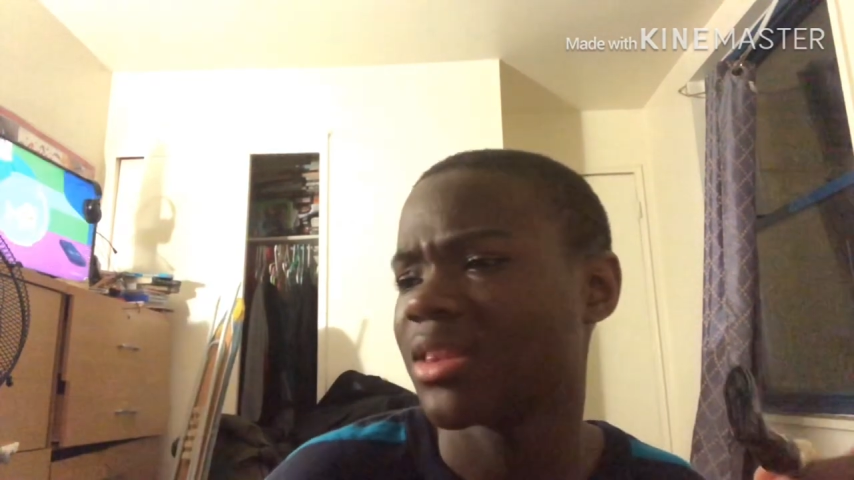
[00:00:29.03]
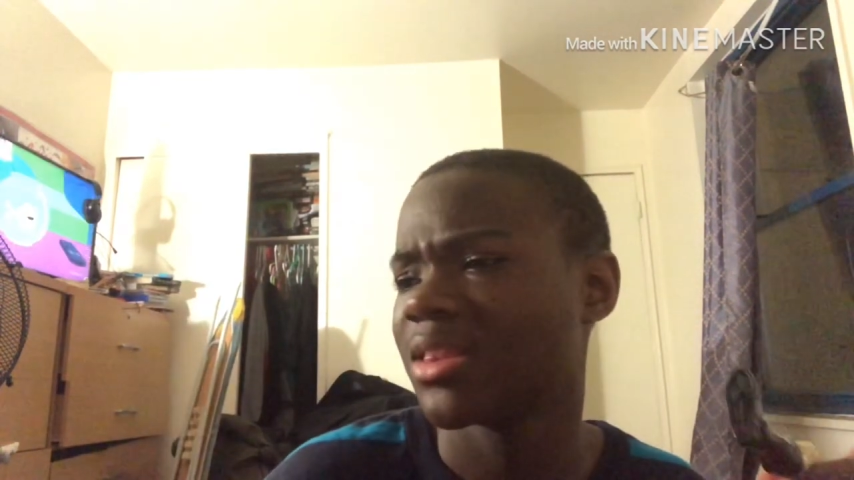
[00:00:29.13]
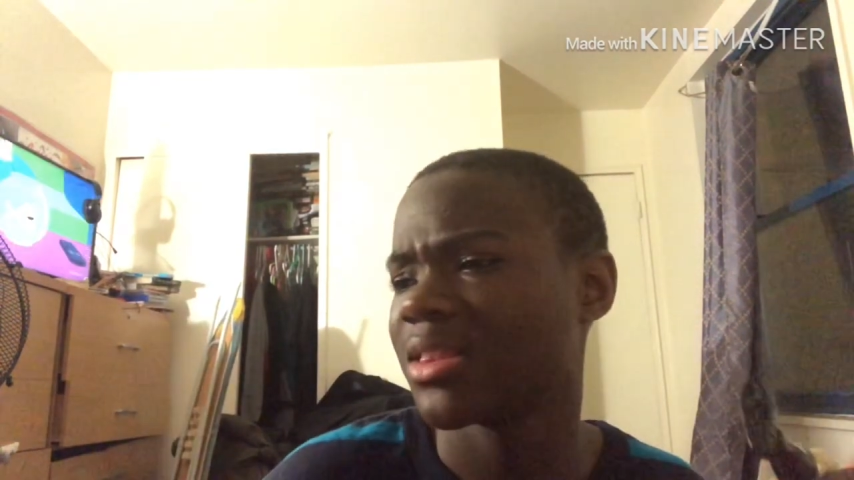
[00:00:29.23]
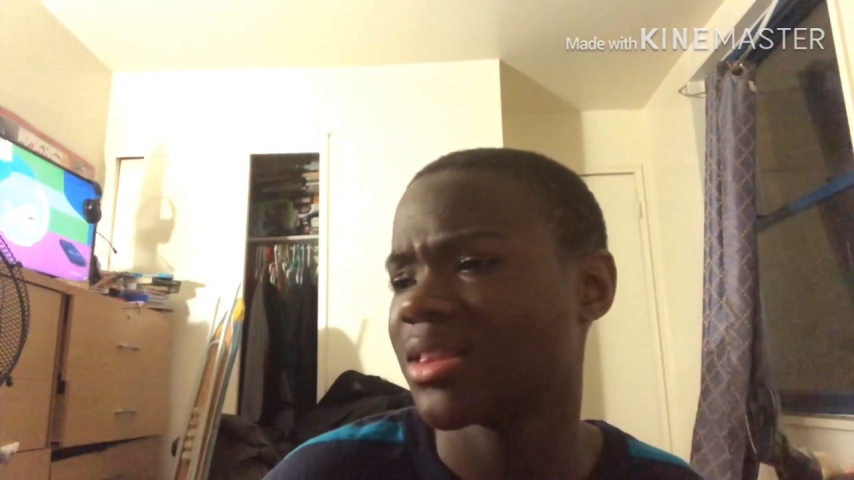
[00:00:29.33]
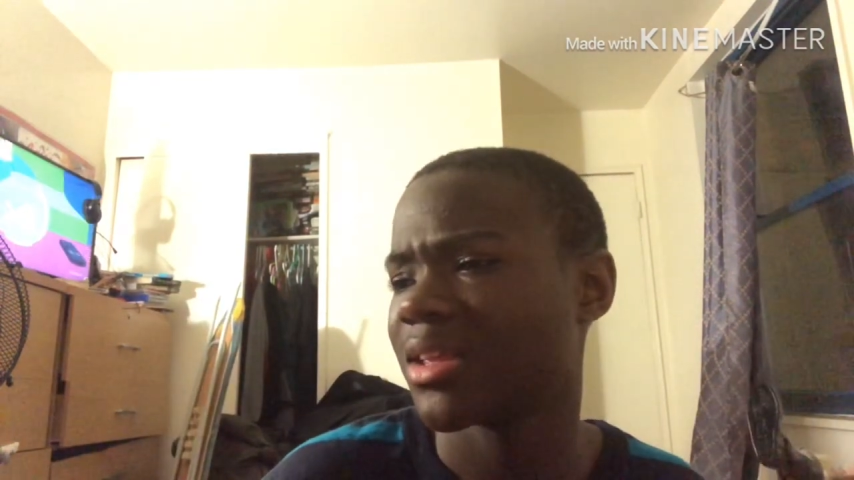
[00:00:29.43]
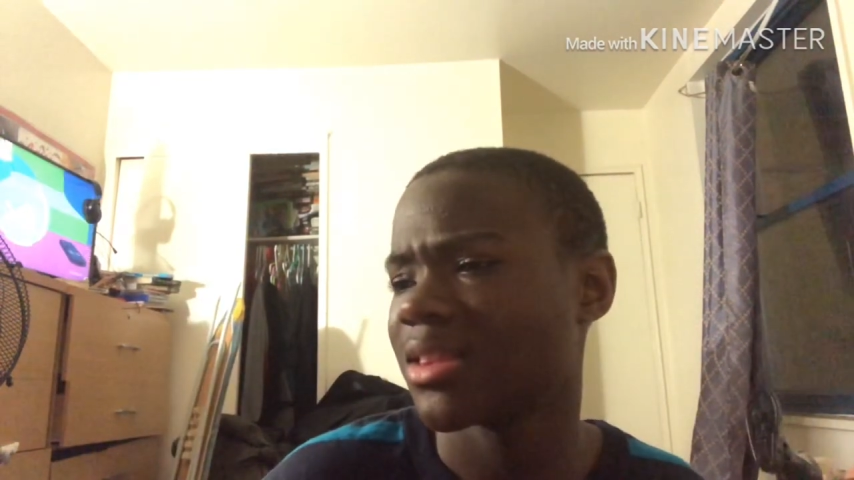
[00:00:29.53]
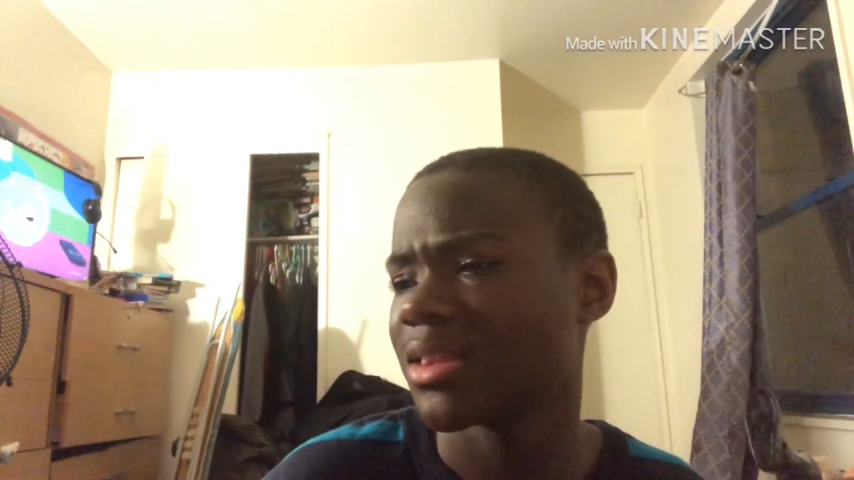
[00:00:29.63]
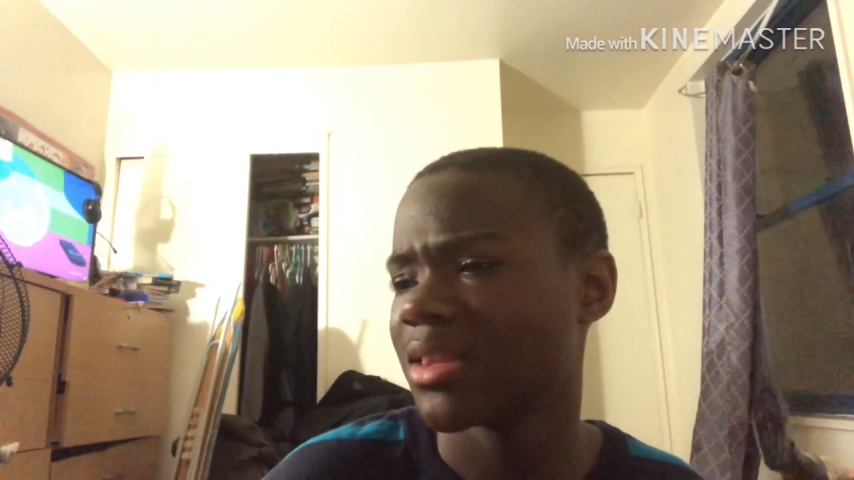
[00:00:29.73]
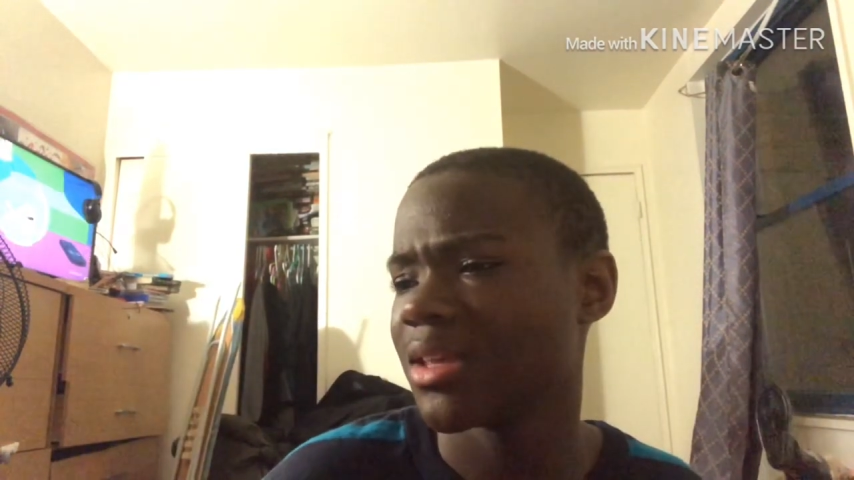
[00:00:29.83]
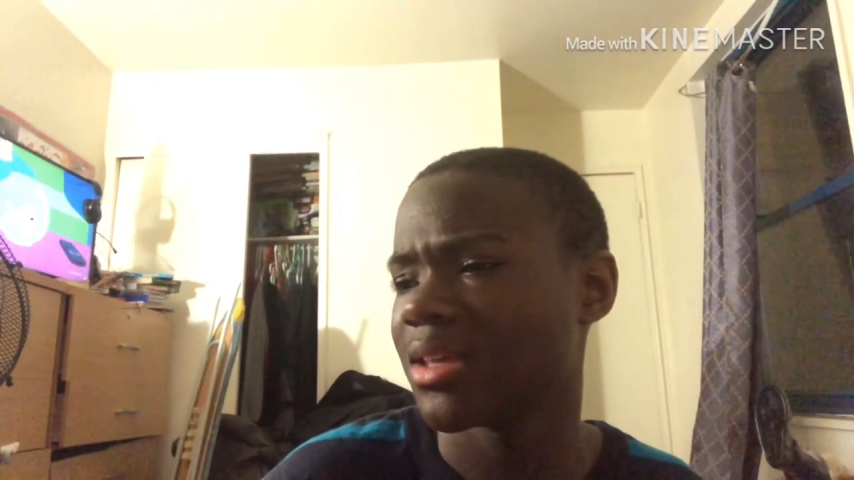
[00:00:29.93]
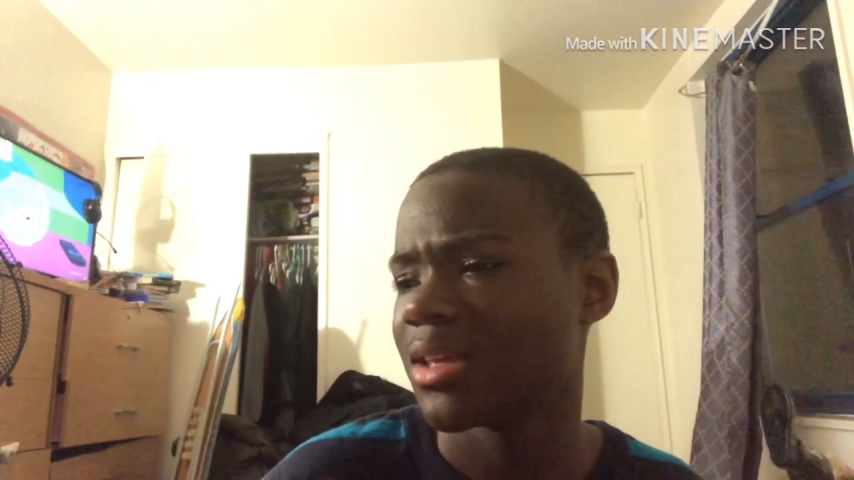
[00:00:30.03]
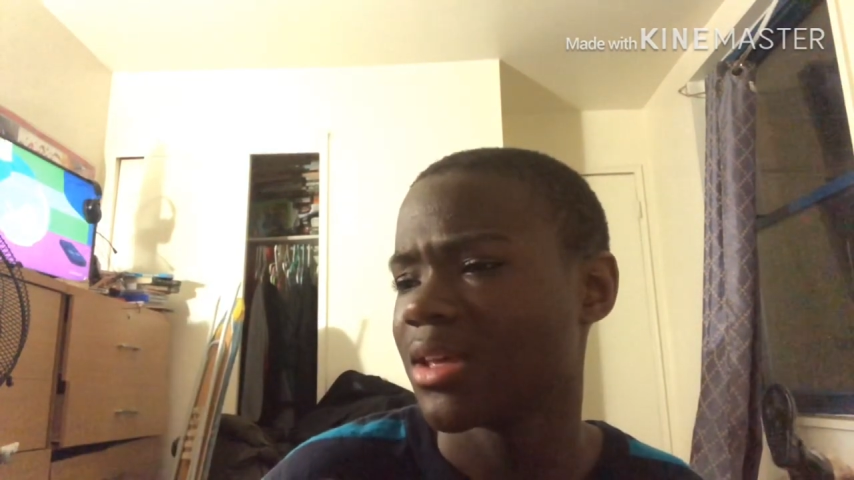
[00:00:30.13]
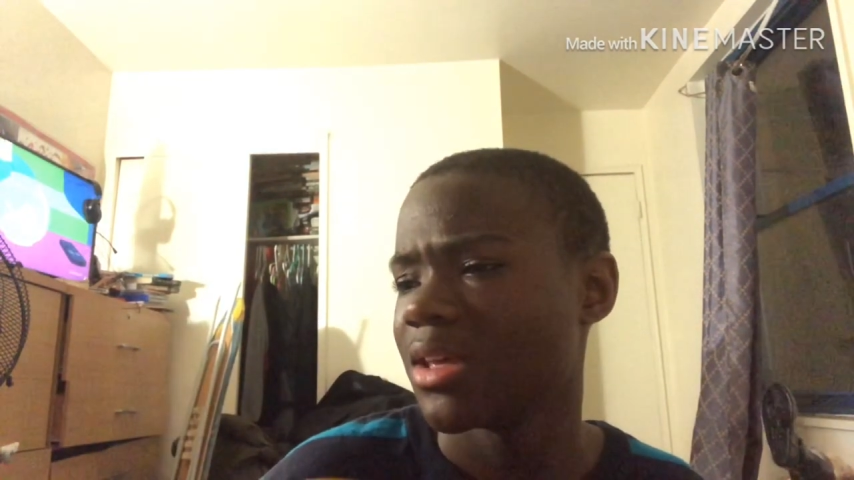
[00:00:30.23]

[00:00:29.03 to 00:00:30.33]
I, I think,